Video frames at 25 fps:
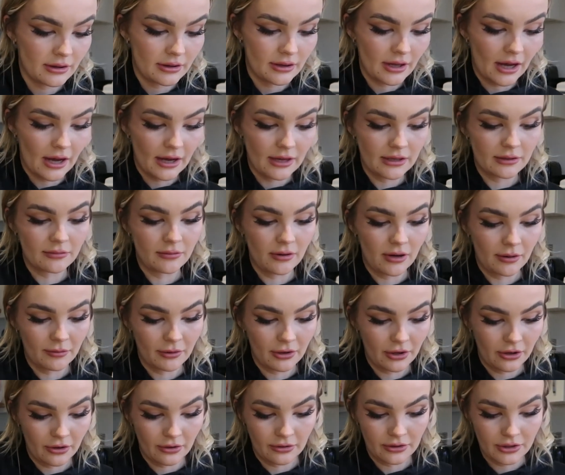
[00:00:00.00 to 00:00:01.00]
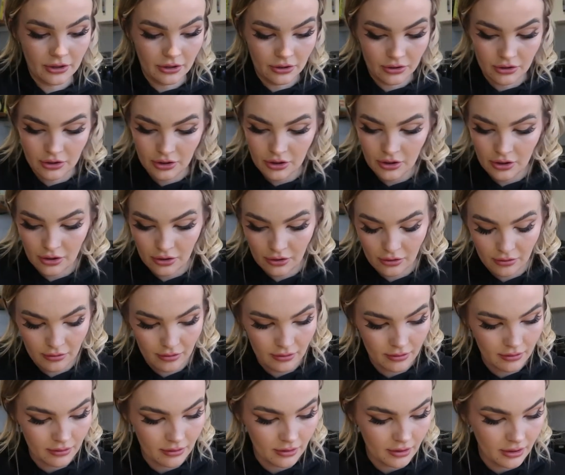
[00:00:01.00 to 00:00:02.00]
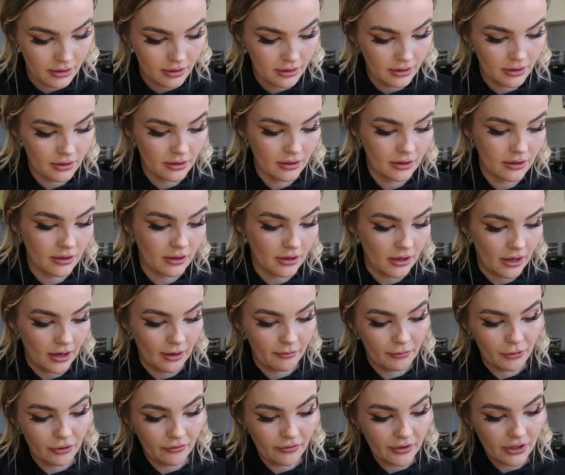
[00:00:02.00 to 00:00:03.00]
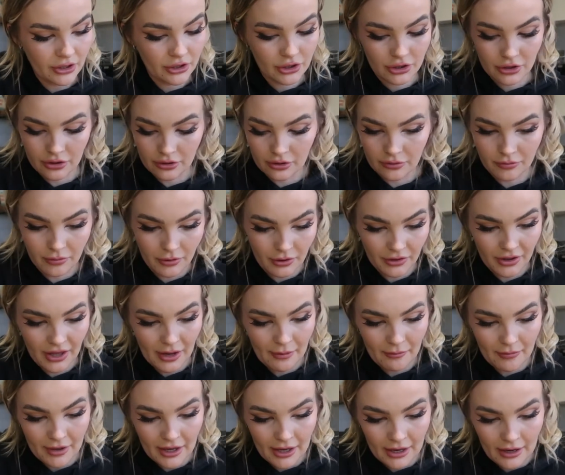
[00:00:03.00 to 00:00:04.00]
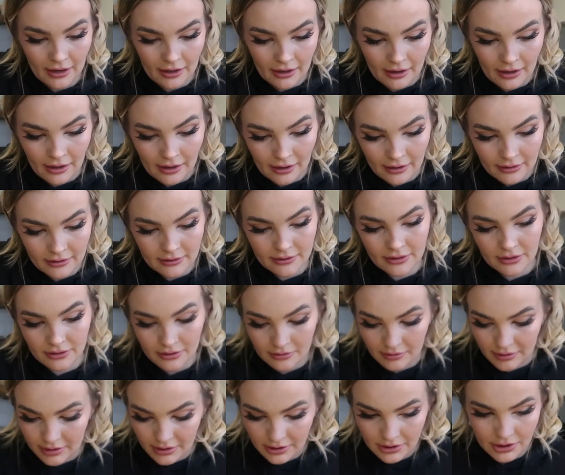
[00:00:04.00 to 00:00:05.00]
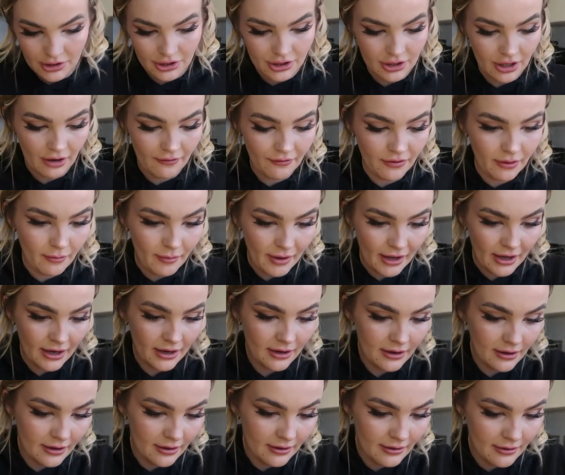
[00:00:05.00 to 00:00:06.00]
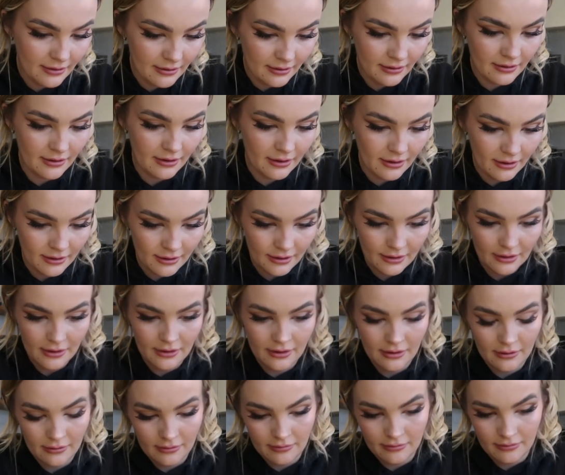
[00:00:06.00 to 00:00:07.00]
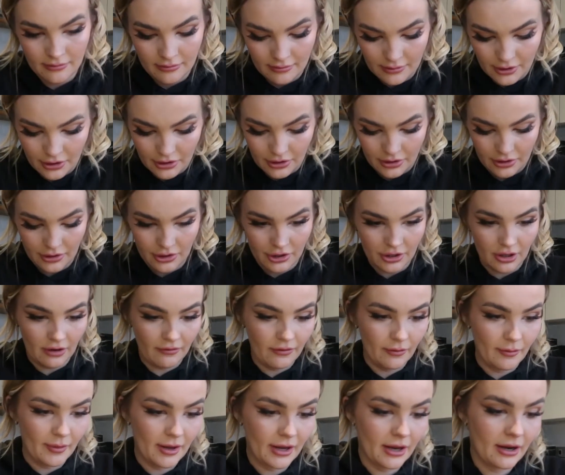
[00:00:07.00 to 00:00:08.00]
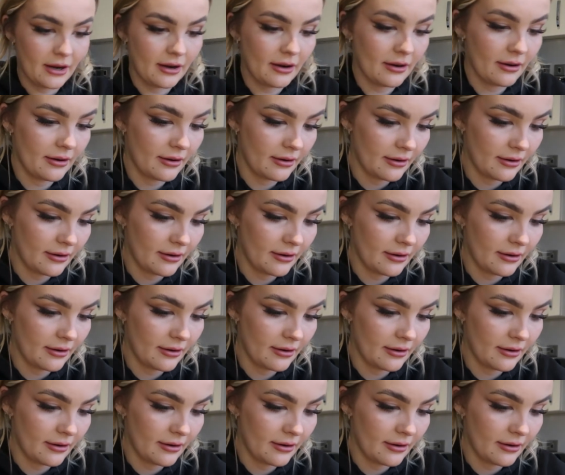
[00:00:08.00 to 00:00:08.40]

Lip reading: that is what I'm going to do. I'm not really sure what they mean, like, do I just shove them in? Just shove them in.